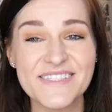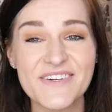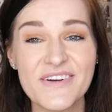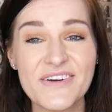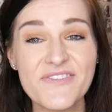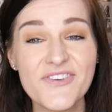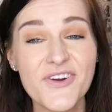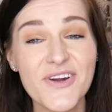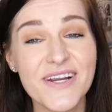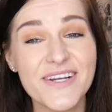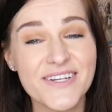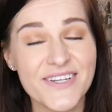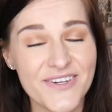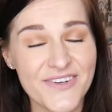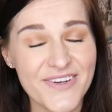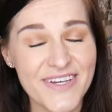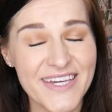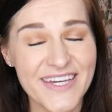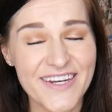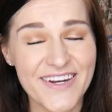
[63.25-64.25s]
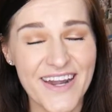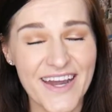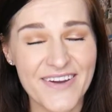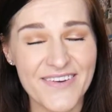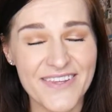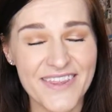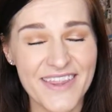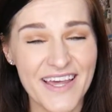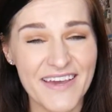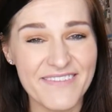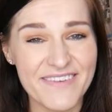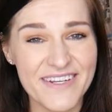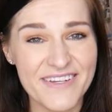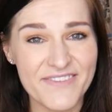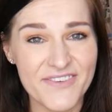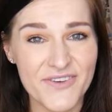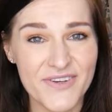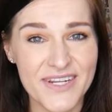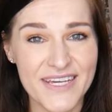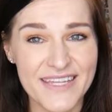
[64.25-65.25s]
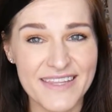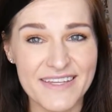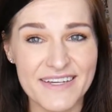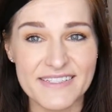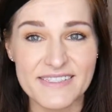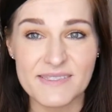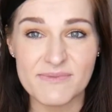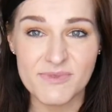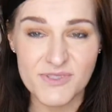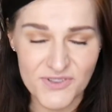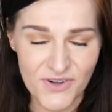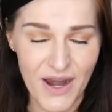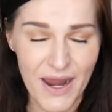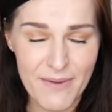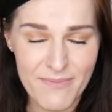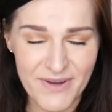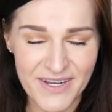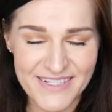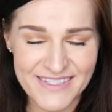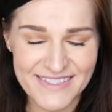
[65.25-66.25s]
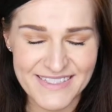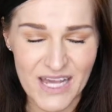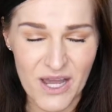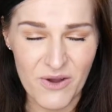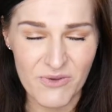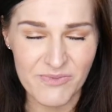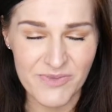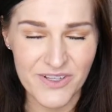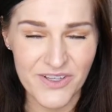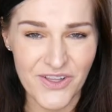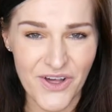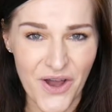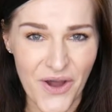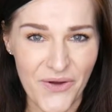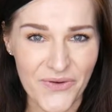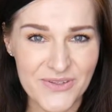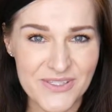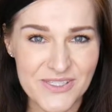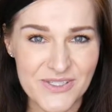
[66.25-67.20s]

So if you are new here, I would love it if you would hit that subscribe button down below